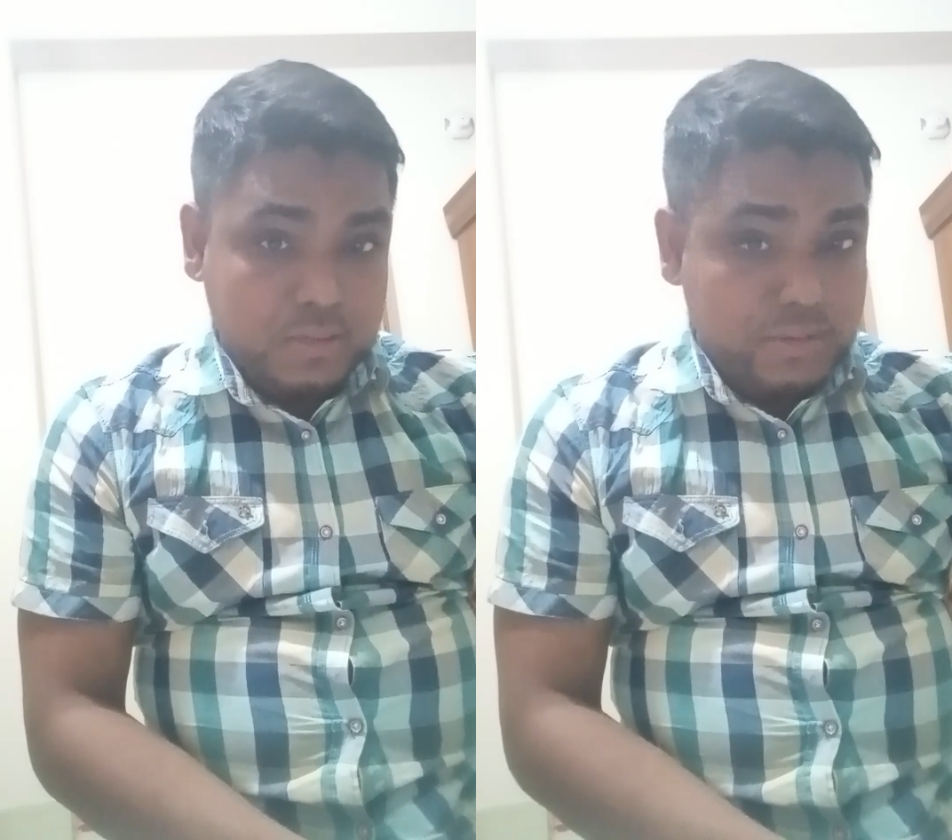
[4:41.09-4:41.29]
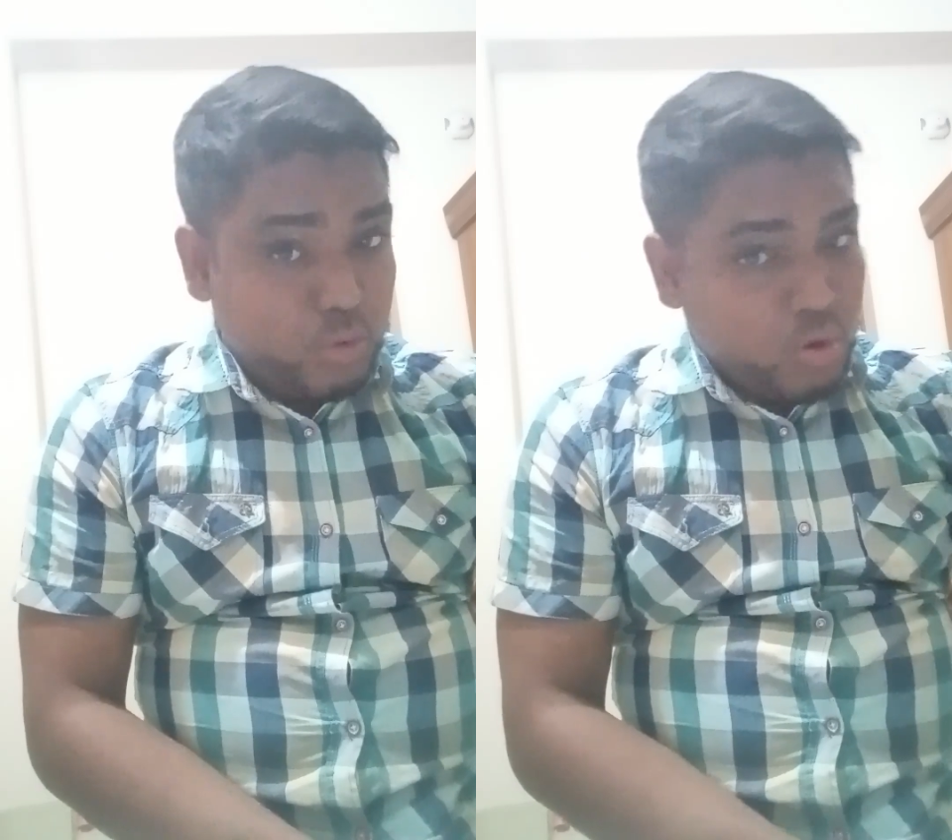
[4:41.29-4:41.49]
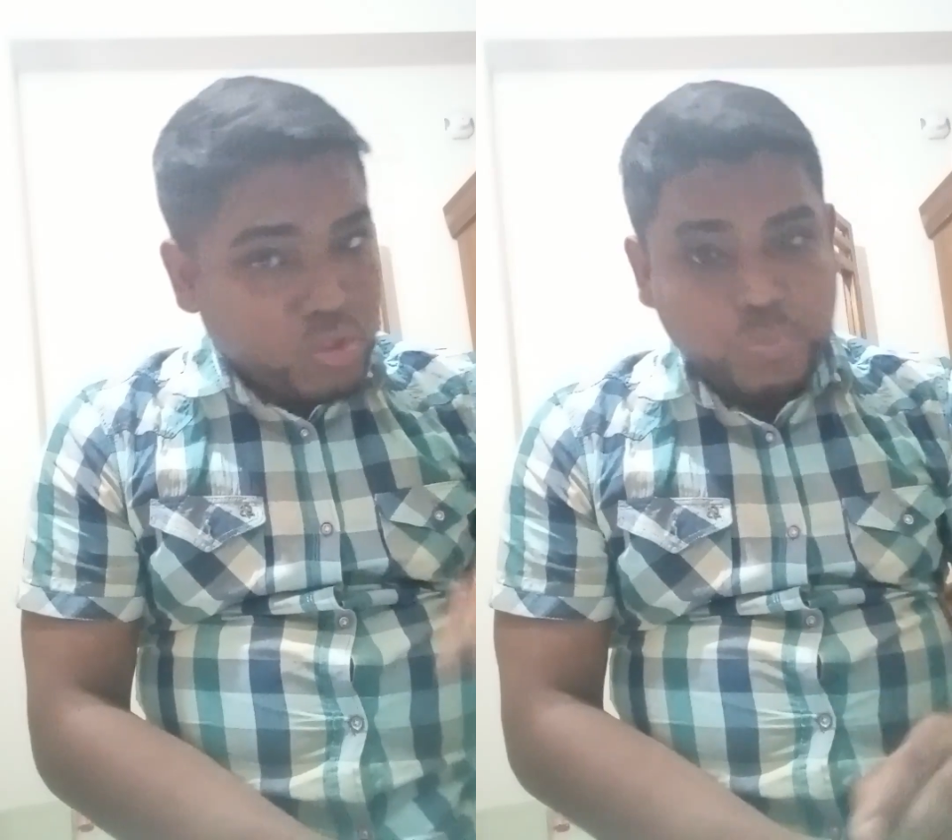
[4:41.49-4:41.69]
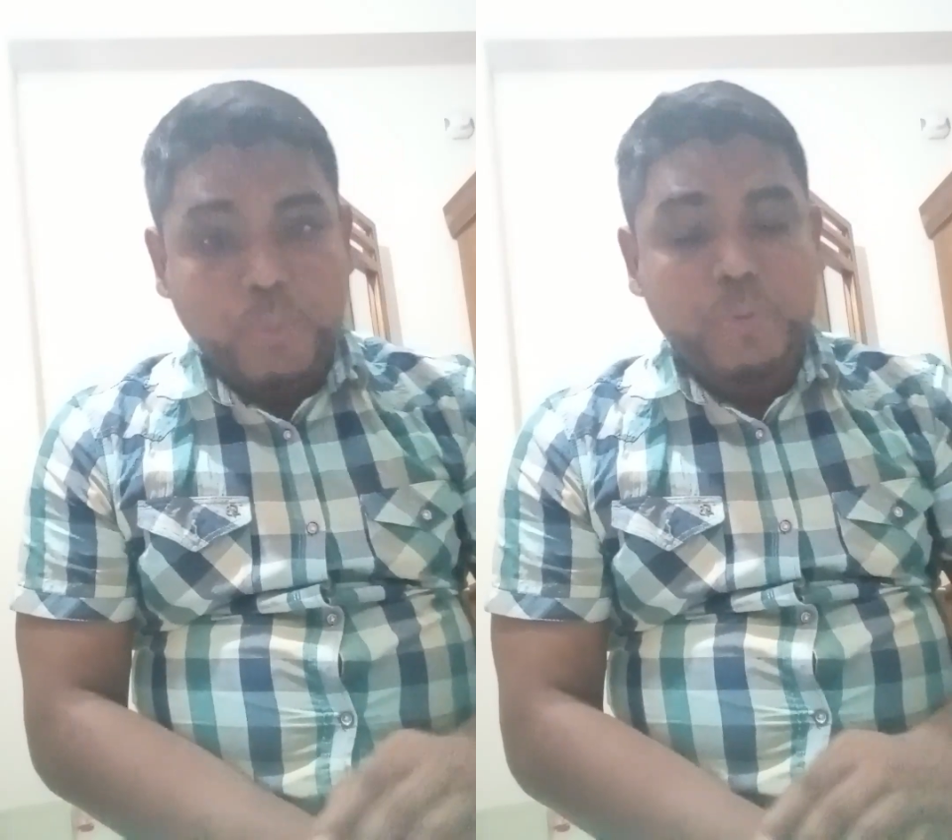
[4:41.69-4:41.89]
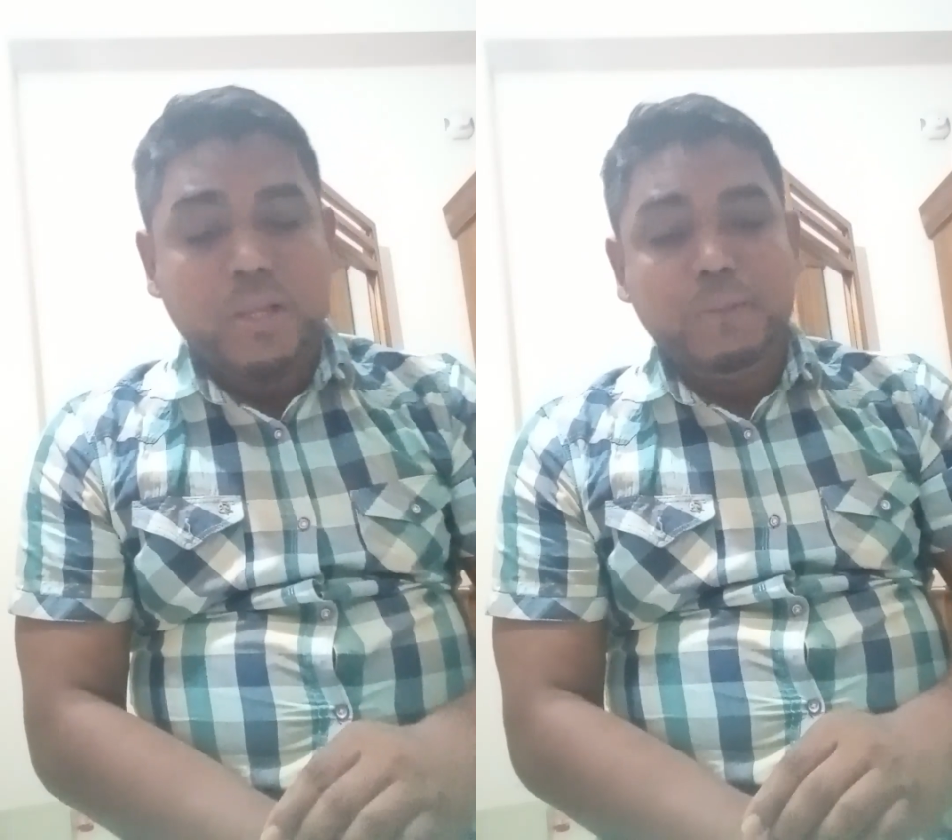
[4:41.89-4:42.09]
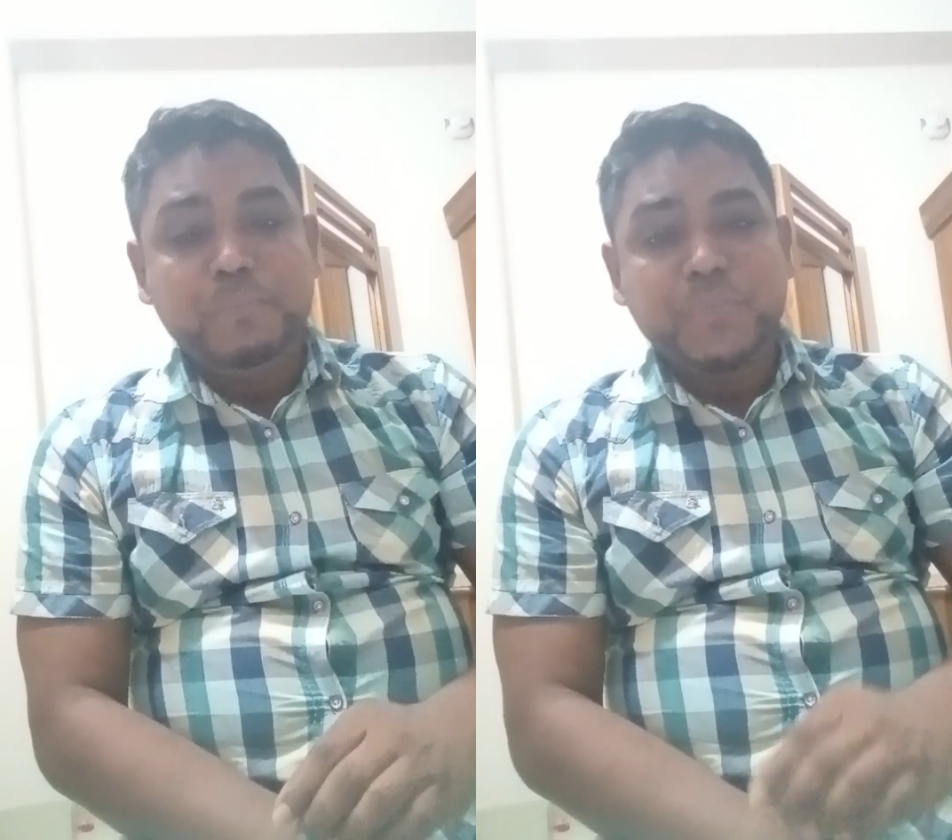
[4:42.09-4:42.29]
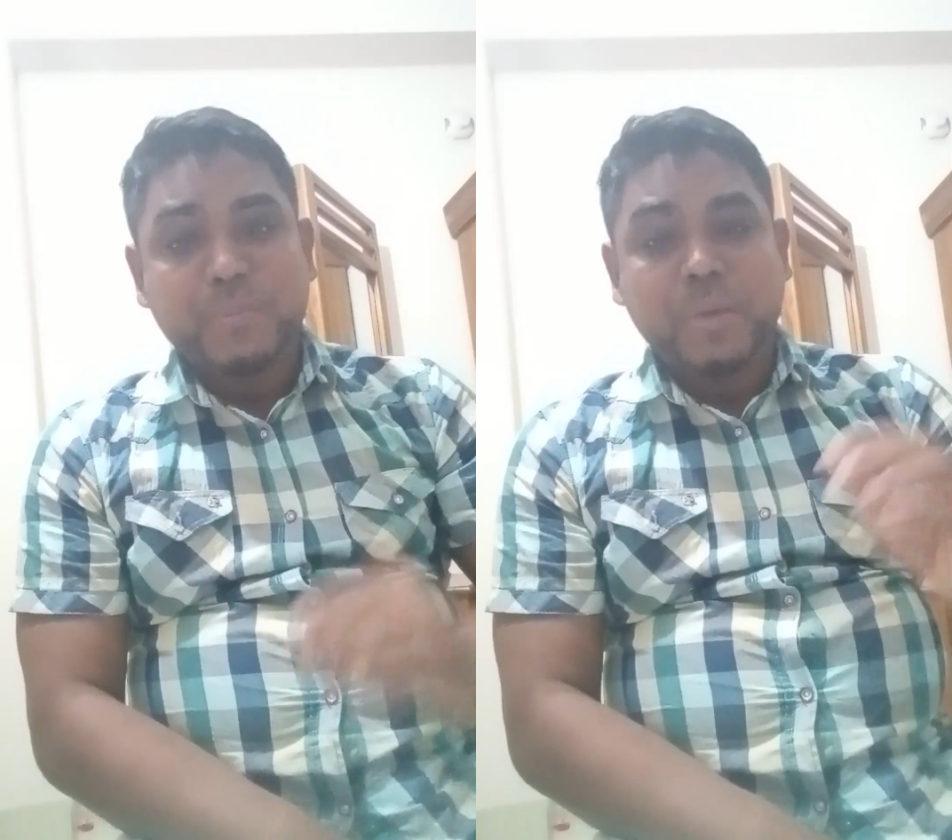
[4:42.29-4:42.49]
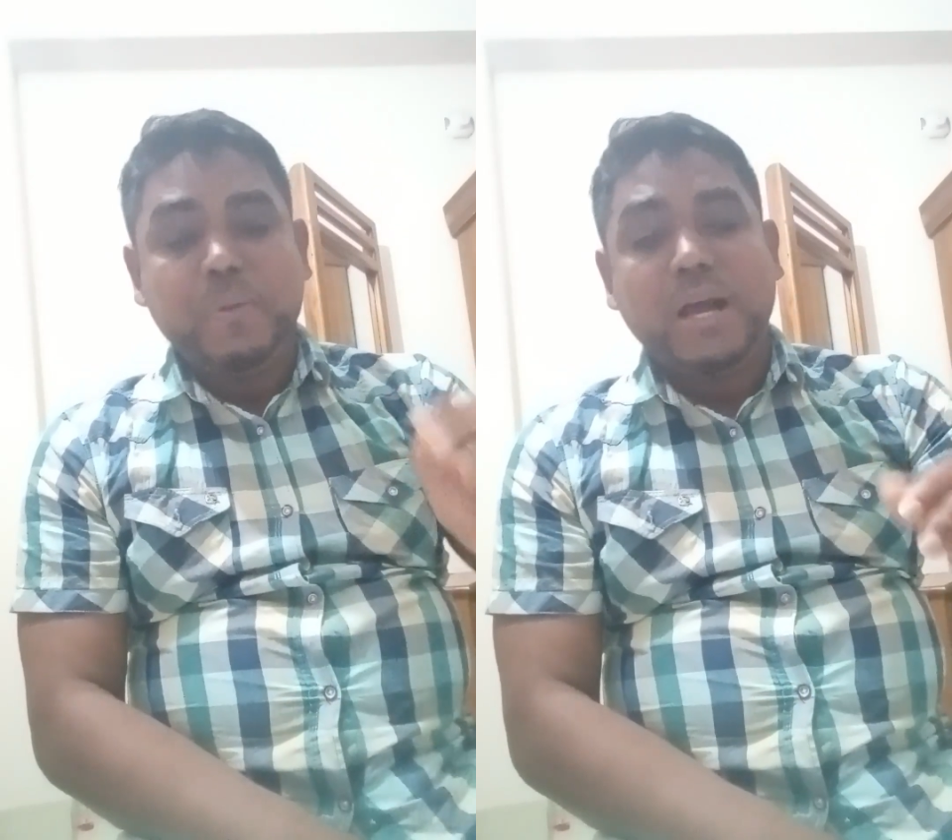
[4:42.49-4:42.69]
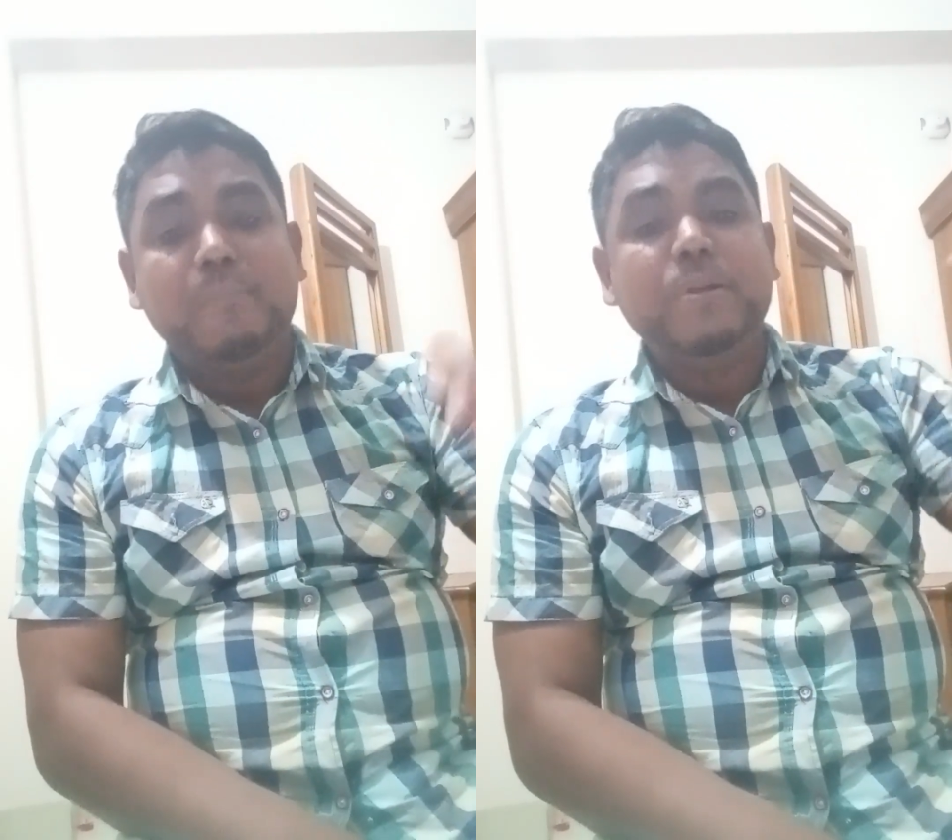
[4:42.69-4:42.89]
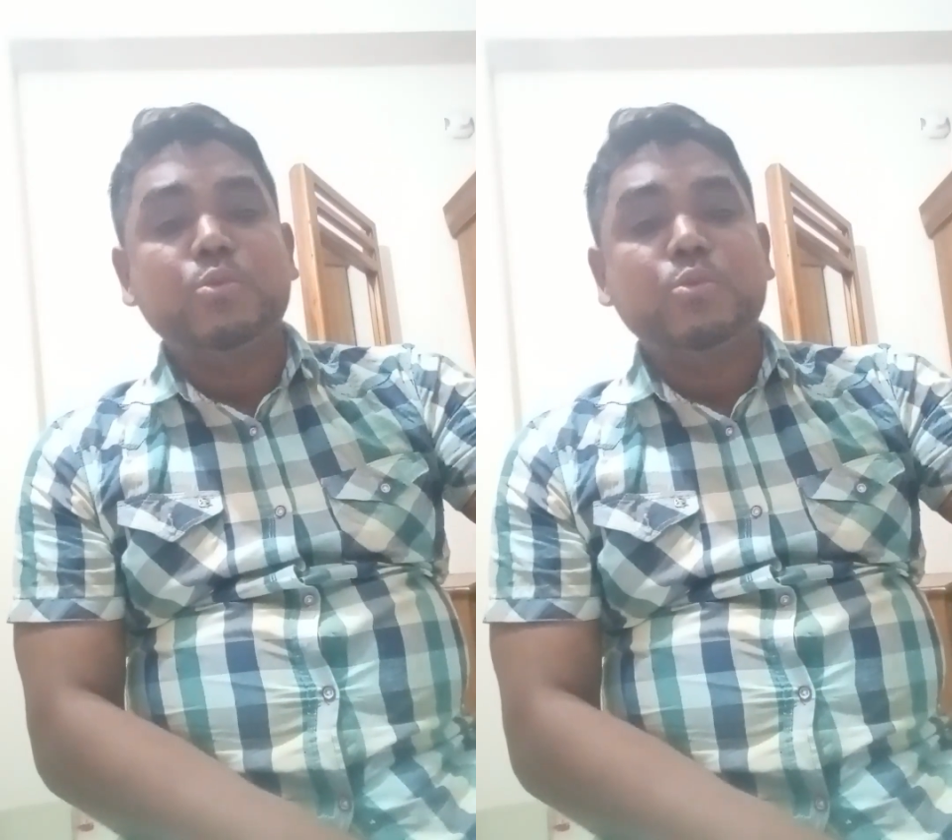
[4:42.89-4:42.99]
The court of appeal may be appealed